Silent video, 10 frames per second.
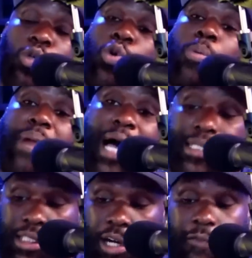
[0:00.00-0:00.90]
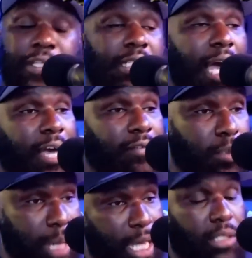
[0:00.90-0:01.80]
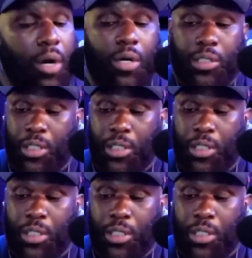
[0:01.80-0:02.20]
Oud by itself, because I have some attars.